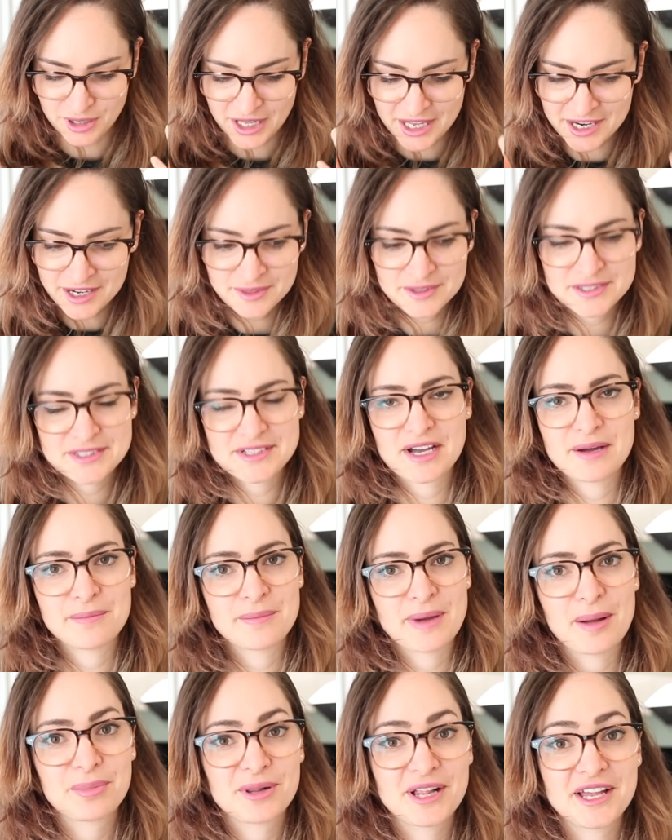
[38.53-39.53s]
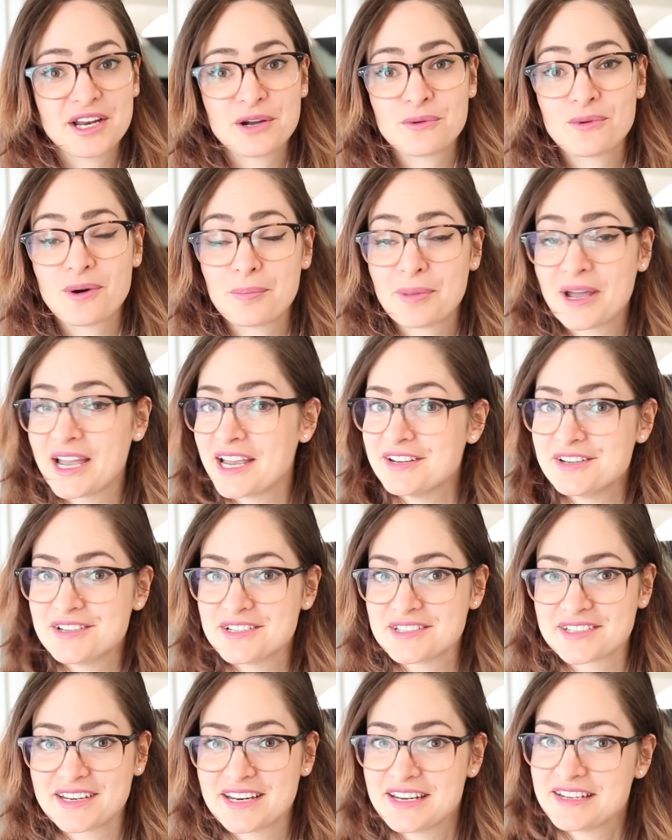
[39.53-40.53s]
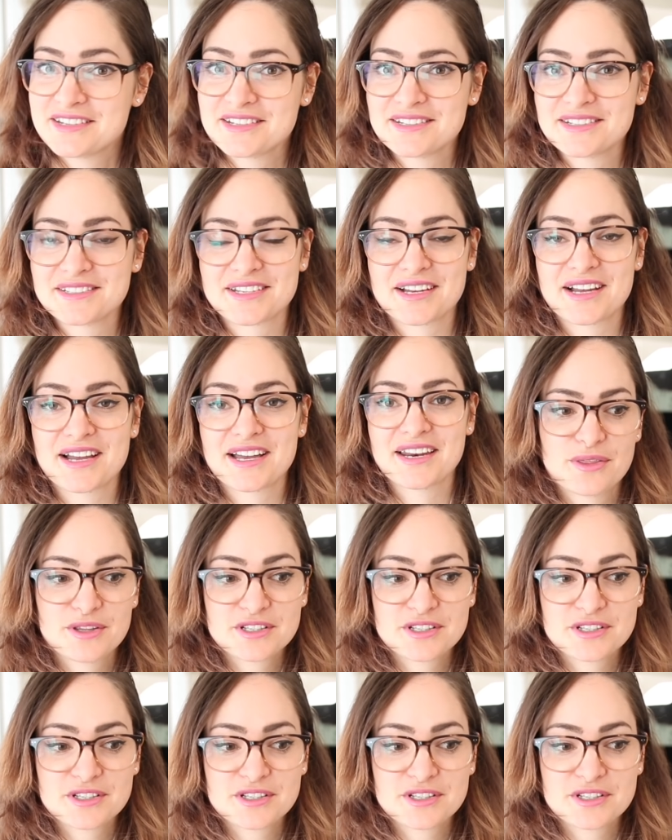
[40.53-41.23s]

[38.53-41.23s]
Planning the sitemap, planning what pages I need to design.